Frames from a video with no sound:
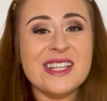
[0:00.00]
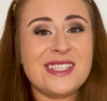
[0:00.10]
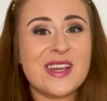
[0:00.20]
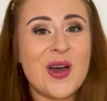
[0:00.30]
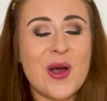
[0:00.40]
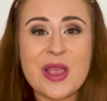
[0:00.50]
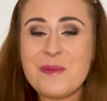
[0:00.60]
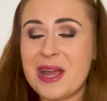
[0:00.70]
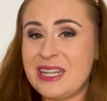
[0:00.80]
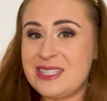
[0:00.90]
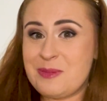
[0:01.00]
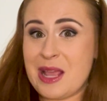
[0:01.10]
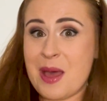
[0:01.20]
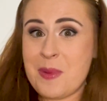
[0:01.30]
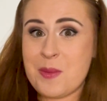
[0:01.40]
So you might need to
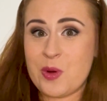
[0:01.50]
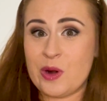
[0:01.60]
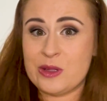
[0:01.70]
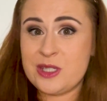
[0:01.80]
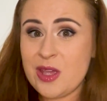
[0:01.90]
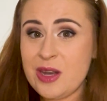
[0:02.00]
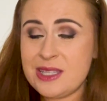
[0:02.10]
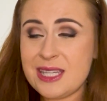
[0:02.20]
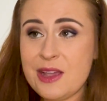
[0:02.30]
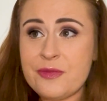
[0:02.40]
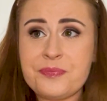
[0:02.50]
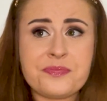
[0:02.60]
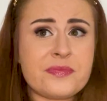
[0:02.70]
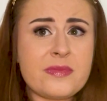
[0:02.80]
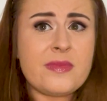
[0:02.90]
be a bit more alternative.
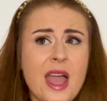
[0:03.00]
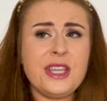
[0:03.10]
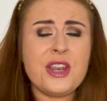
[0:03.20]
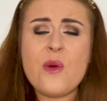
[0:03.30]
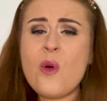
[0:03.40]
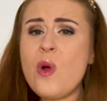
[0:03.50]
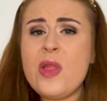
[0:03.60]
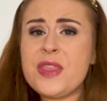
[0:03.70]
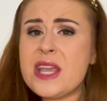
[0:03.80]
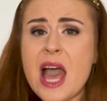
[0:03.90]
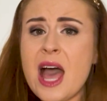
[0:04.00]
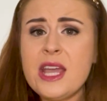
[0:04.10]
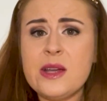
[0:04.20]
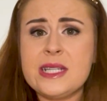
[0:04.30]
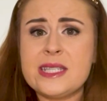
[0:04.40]
And one thing
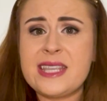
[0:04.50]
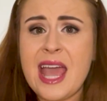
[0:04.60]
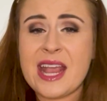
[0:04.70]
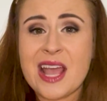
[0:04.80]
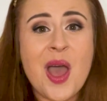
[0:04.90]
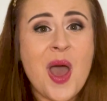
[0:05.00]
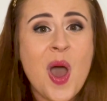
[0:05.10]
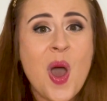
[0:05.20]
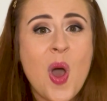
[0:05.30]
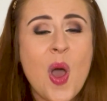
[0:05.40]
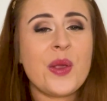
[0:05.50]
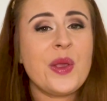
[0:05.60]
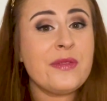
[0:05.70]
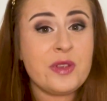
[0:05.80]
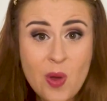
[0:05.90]
I always say,
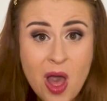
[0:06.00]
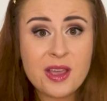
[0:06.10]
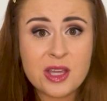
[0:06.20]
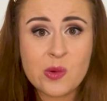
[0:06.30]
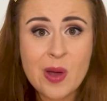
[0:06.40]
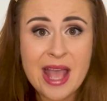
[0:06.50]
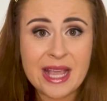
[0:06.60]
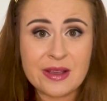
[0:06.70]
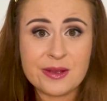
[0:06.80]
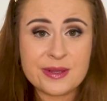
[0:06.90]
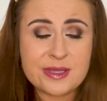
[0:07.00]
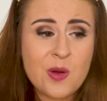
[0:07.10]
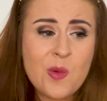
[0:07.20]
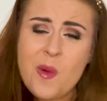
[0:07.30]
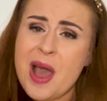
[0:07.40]
if you are going to wear heels,
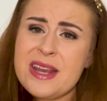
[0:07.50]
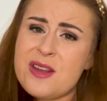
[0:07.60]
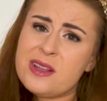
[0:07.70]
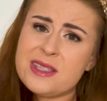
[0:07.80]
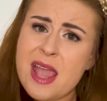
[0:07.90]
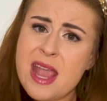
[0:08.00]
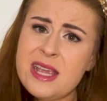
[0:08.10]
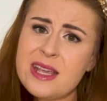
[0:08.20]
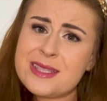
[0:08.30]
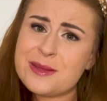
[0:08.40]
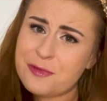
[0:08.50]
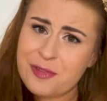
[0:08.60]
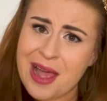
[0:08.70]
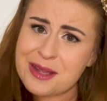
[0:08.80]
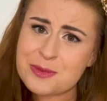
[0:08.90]
why not take some
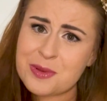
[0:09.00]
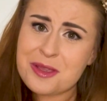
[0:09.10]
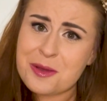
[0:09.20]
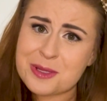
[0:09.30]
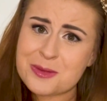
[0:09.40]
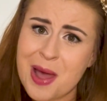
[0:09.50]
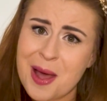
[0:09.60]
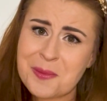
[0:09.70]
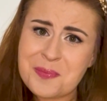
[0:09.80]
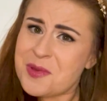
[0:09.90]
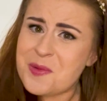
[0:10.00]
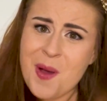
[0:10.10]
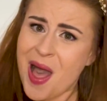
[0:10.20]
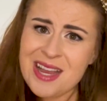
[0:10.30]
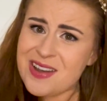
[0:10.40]
flats with you as well?
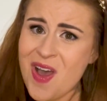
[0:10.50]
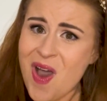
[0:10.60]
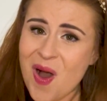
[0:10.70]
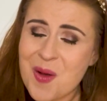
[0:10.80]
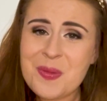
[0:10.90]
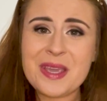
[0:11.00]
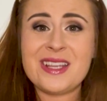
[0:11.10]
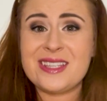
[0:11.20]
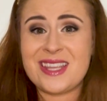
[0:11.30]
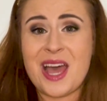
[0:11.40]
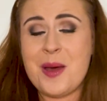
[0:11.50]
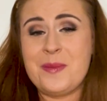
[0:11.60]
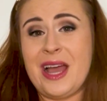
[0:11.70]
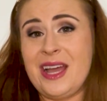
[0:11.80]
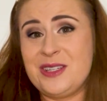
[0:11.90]
Why not? Because,
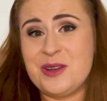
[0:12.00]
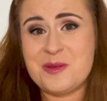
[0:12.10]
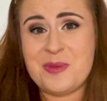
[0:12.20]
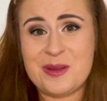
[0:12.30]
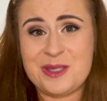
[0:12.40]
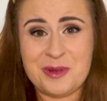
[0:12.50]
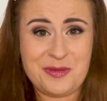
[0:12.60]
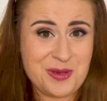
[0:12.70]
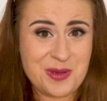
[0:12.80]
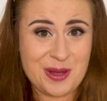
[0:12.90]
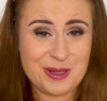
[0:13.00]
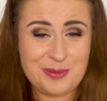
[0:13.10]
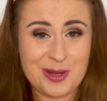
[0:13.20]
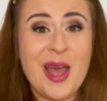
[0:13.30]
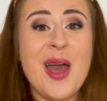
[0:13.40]
I don't know about some of you girls,
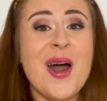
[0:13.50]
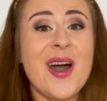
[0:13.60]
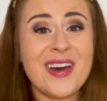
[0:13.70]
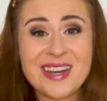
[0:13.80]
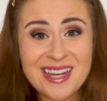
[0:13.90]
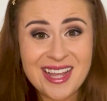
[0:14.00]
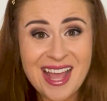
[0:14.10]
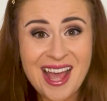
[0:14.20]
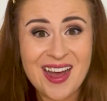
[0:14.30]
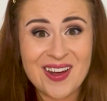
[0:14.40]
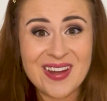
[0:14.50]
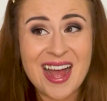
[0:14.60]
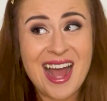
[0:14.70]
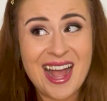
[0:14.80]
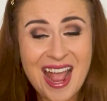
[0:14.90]
but on a night out, I